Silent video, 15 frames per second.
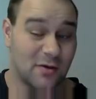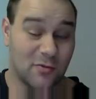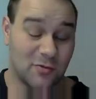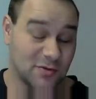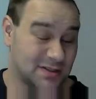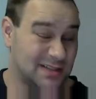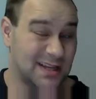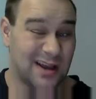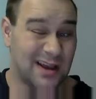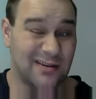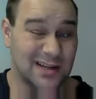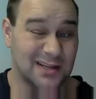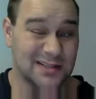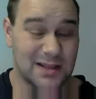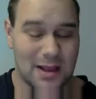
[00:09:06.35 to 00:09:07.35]
We'll see how he
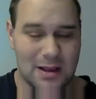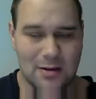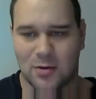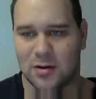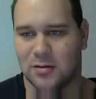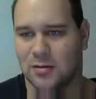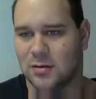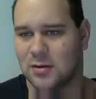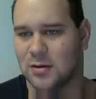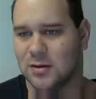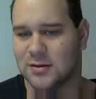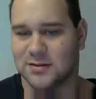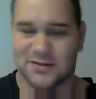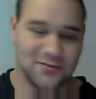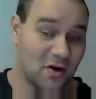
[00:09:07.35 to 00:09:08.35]
does in that one.
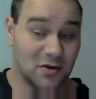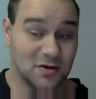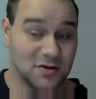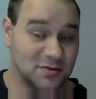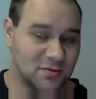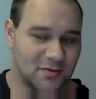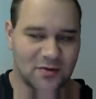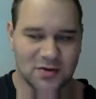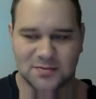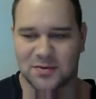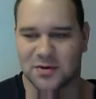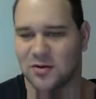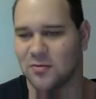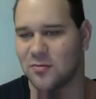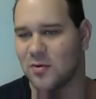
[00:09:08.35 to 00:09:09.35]
Tavares would have also been a
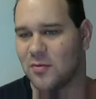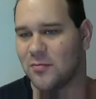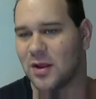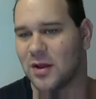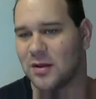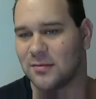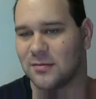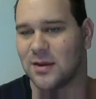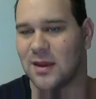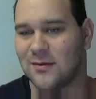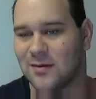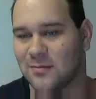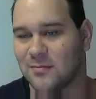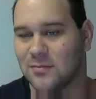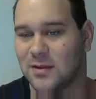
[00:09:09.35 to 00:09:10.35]
good one, but I gave
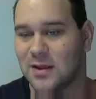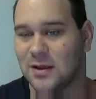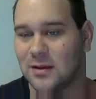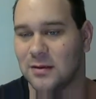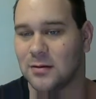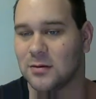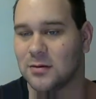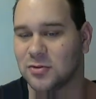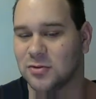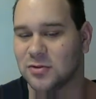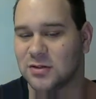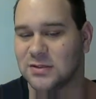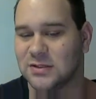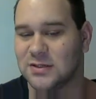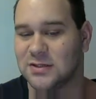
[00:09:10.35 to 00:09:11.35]
him
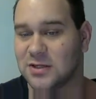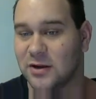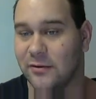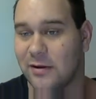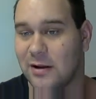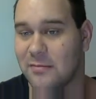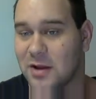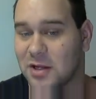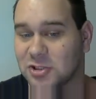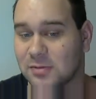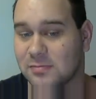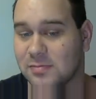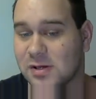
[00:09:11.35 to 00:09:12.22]
the TJ Grant matchup.